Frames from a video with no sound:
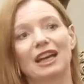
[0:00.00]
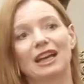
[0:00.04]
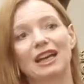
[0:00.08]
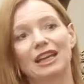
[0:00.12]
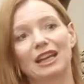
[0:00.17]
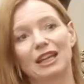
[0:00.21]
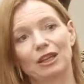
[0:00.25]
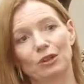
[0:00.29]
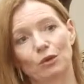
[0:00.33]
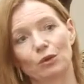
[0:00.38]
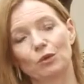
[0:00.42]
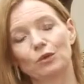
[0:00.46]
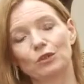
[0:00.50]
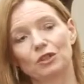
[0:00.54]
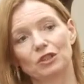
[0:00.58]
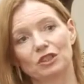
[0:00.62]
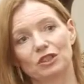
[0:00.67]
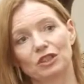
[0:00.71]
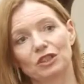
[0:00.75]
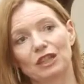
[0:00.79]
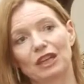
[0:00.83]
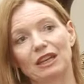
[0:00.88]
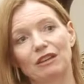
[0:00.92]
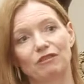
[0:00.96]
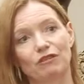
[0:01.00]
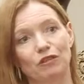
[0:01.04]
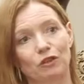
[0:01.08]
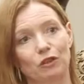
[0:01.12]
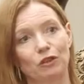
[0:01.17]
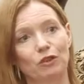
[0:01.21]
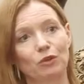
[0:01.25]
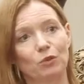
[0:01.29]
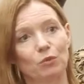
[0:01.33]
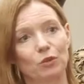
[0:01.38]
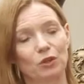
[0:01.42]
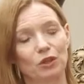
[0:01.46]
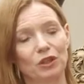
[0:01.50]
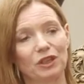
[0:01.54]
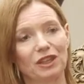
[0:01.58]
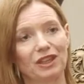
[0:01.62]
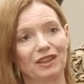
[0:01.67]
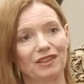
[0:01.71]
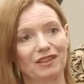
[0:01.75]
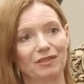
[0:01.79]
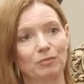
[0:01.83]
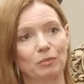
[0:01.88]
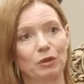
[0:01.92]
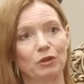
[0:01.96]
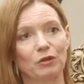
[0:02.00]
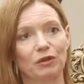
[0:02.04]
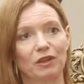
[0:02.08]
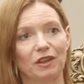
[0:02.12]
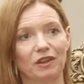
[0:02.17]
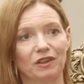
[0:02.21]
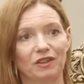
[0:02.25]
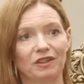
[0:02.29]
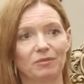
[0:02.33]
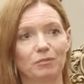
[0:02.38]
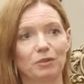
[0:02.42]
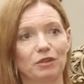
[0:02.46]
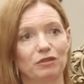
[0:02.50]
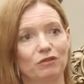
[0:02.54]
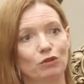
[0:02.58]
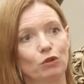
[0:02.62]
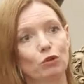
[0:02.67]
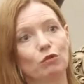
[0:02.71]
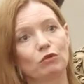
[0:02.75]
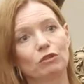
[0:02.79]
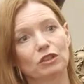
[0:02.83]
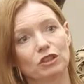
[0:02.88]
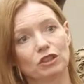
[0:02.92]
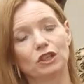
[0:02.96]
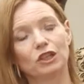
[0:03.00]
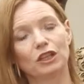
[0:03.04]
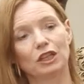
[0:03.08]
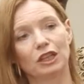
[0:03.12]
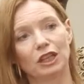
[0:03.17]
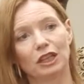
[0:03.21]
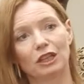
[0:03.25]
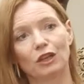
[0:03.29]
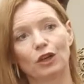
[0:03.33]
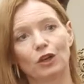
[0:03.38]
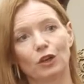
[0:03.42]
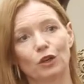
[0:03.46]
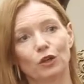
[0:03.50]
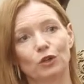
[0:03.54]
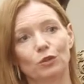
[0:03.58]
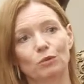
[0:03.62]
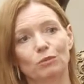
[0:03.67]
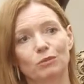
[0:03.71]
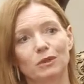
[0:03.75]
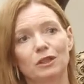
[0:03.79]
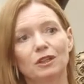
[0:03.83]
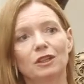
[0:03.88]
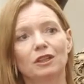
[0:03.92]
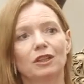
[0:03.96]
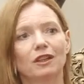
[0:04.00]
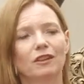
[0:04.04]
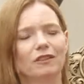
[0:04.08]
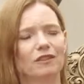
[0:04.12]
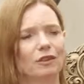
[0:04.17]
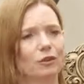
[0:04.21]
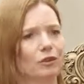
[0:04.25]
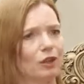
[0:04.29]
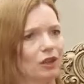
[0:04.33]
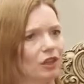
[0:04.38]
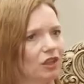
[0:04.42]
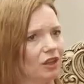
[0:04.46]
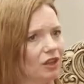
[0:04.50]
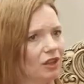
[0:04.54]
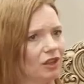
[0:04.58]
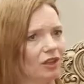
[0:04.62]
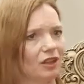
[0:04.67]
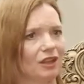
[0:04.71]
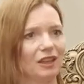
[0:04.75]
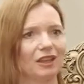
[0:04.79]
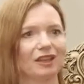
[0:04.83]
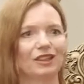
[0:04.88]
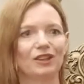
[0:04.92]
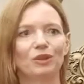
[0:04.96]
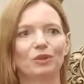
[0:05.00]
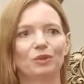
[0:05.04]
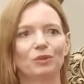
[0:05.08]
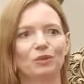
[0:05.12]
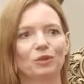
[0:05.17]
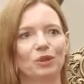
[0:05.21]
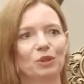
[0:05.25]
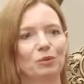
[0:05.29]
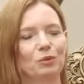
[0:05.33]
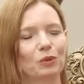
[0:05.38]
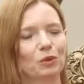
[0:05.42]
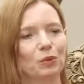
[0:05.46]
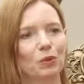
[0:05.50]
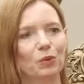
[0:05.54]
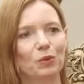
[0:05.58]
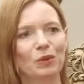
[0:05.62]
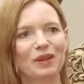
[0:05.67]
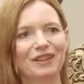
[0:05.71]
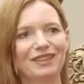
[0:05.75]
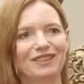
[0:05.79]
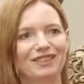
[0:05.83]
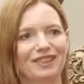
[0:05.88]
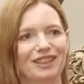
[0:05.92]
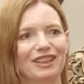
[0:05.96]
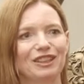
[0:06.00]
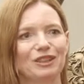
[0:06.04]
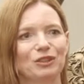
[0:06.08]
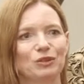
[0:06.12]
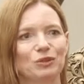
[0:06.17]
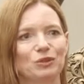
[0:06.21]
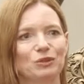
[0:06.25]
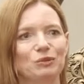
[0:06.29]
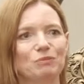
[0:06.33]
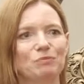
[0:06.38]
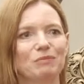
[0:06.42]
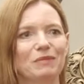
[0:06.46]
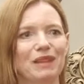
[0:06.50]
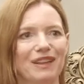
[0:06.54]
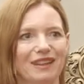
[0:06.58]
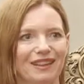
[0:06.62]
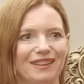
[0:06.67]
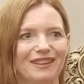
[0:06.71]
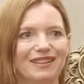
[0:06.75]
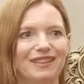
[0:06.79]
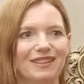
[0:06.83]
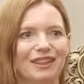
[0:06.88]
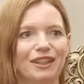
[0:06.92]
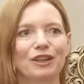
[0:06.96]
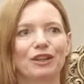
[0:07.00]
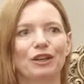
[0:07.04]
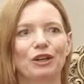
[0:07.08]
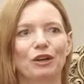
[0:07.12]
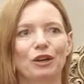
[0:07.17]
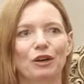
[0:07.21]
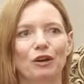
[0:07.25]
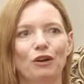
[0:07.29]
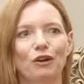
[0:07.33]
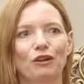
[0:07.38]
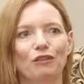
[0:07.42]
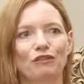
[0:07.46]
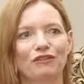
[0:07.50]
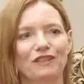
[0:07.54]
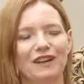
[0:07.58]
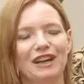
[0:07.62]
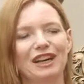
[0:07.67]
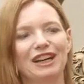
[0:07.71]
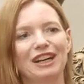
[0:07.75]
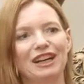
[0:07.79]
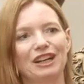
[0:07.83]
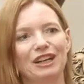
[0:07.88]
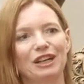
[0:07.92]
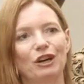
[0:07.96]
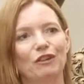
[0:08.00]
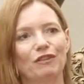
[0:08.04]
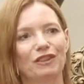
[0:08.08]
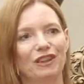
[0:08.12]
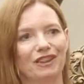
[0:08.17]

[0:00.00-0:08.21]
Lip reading: In order to get further work experience before returning home. So I think, you know, you will always see a good mix of